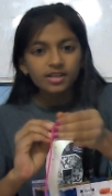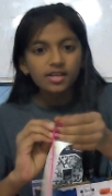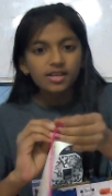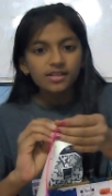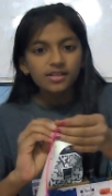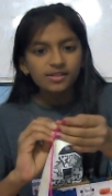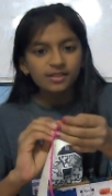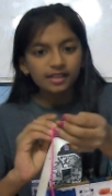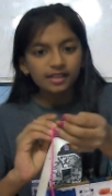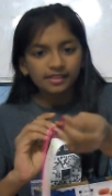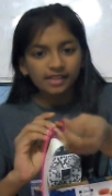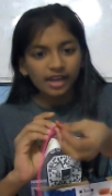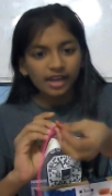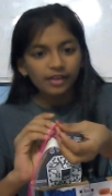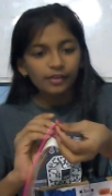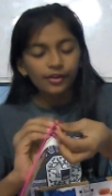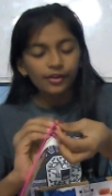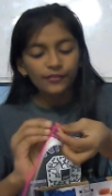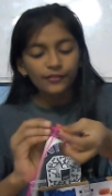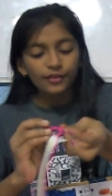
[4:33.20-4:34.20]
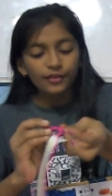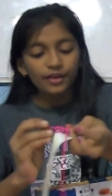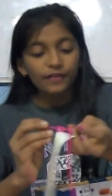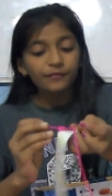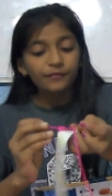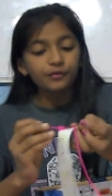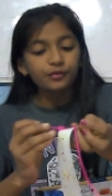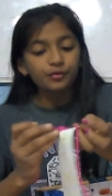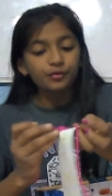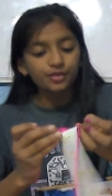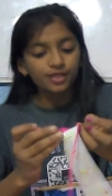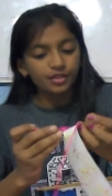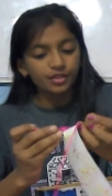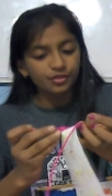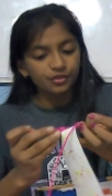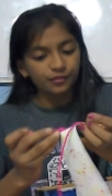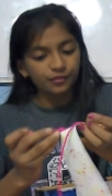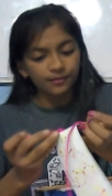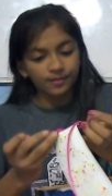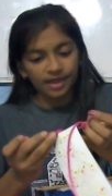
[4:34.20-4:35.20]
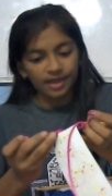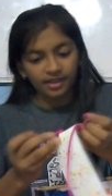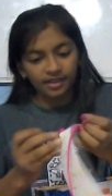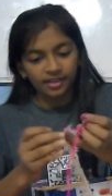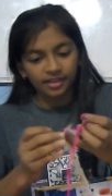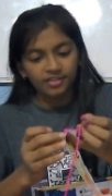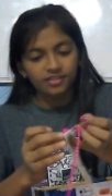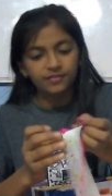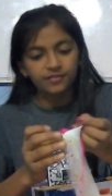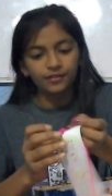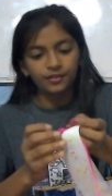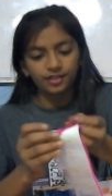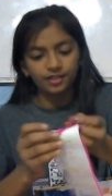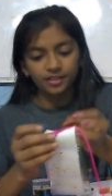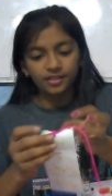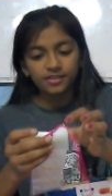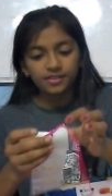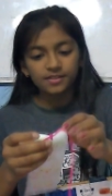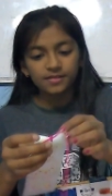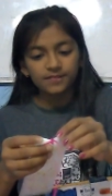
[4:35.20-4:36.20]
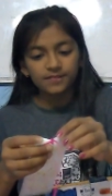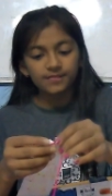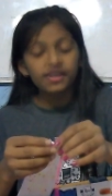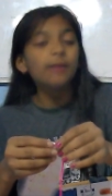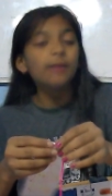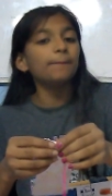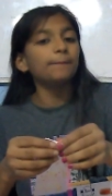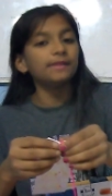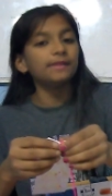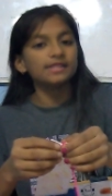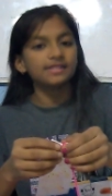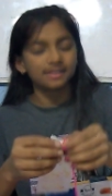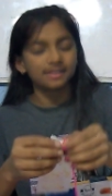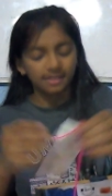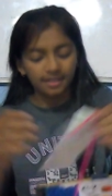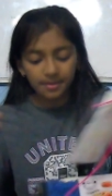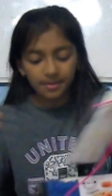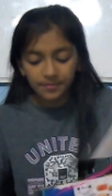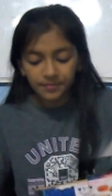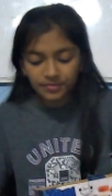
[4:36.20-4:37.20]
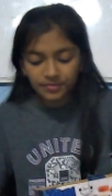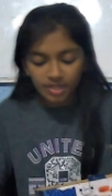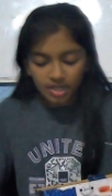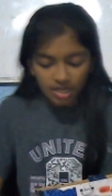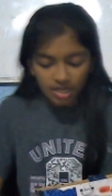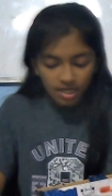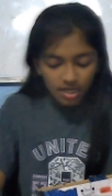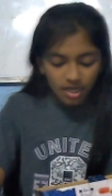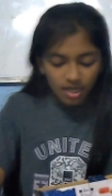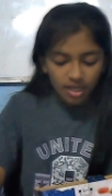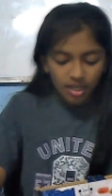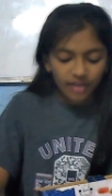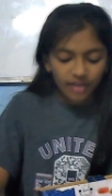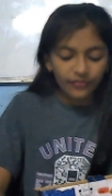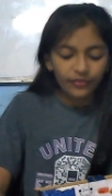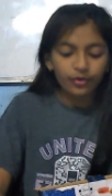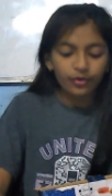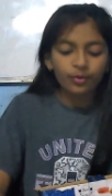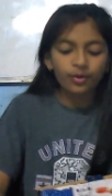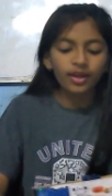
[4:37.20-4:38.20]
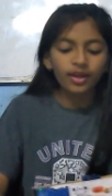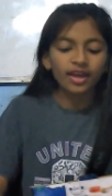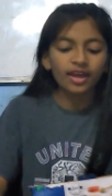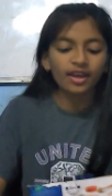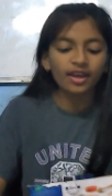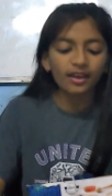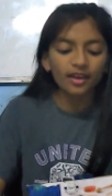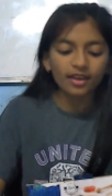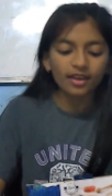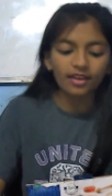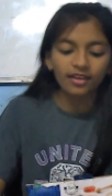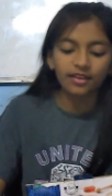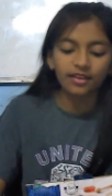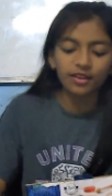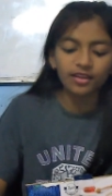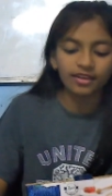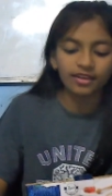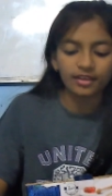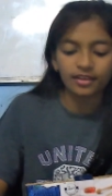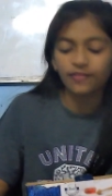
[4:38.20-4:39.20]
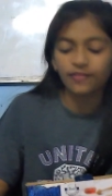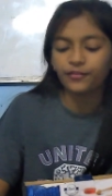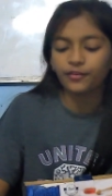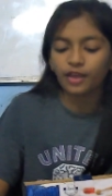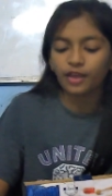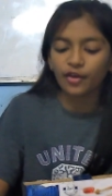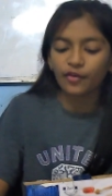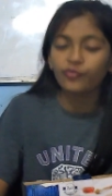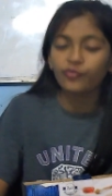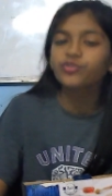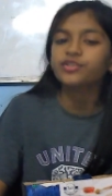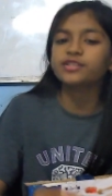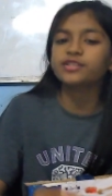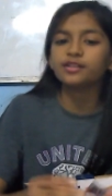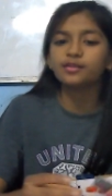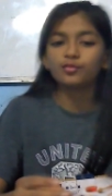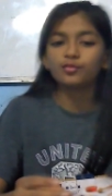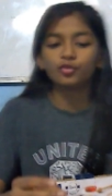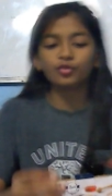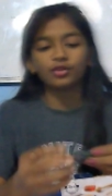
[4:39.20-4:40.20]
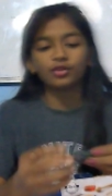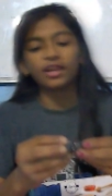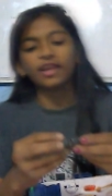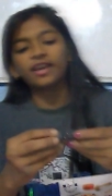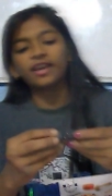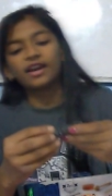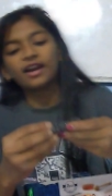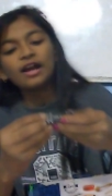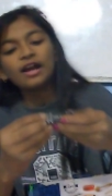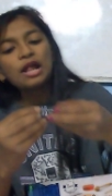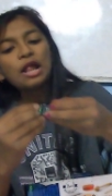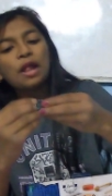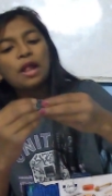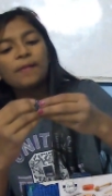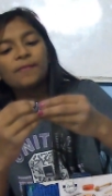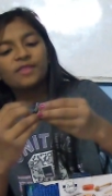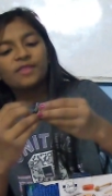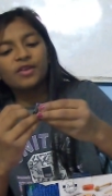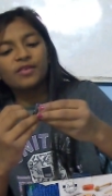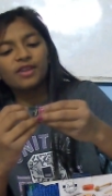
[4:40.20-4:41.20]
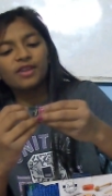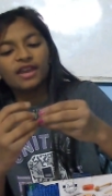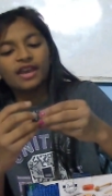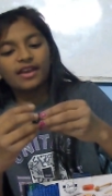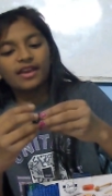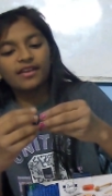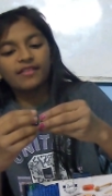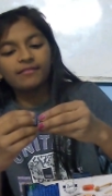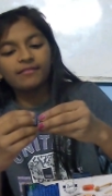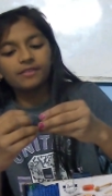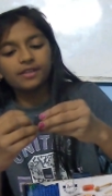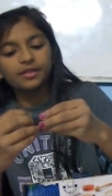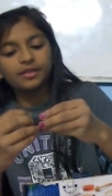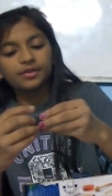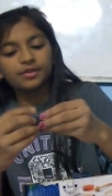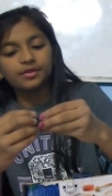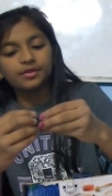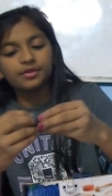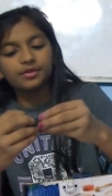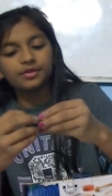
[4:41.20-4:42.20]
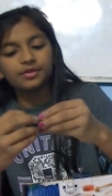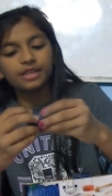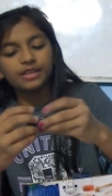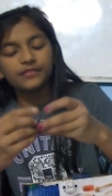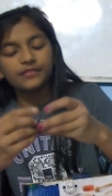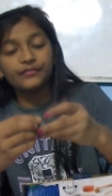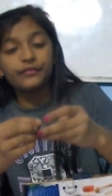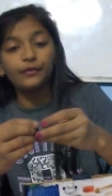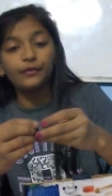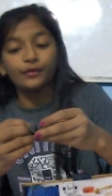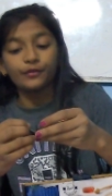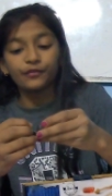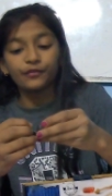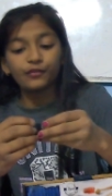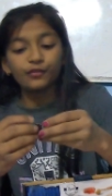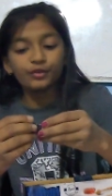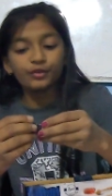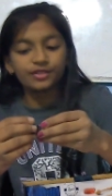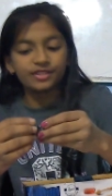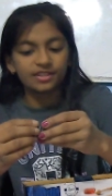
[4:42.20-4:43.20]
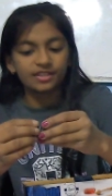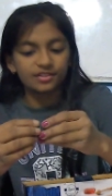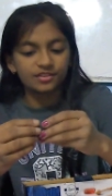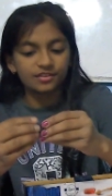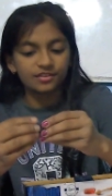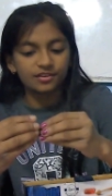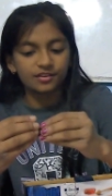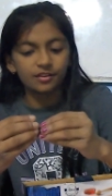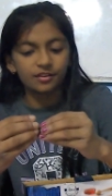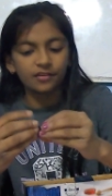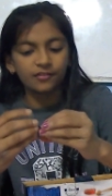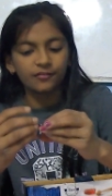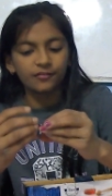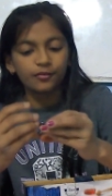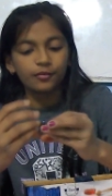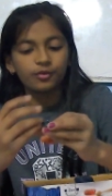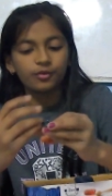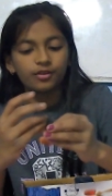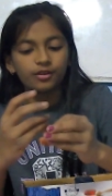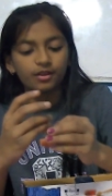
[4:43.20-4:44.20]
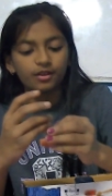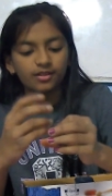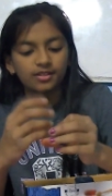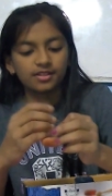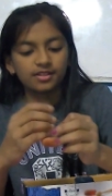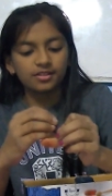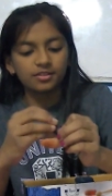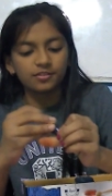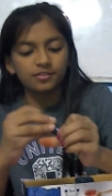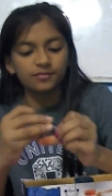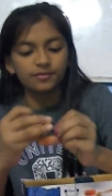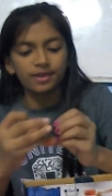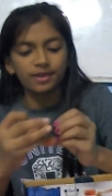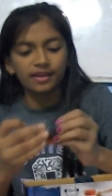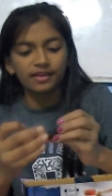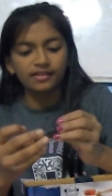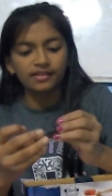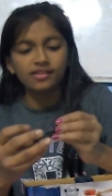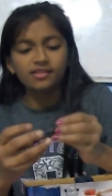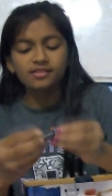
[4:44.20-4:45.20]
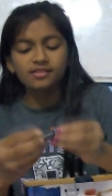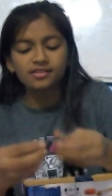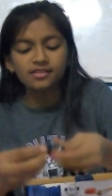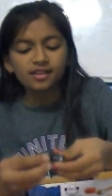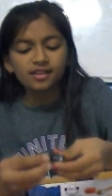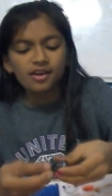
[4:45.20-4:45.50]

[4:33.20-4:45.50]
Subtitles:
So like that you have to have 2 sets of magnets for this, compulsory. If you don't have, if you have still more, like now I have 1, 2, 3, 4 sets of magnets.